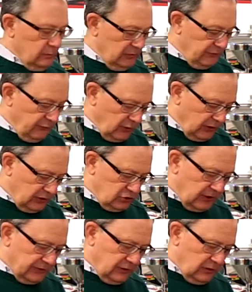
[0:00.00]
before I
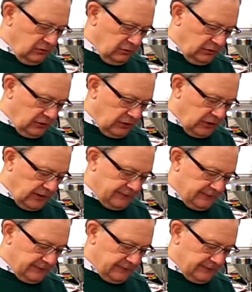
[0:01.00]
shut the unit off.